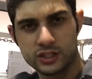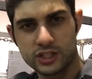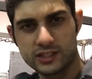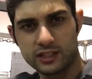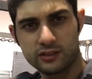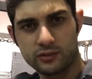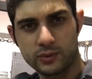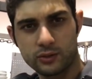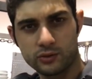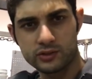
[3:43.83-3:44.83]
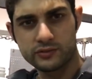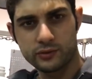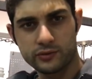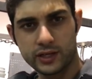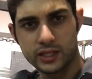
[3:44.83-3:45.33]
just under 3/4
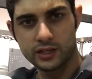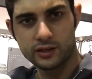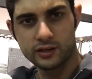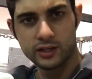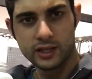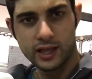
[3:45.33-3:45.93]
full right here,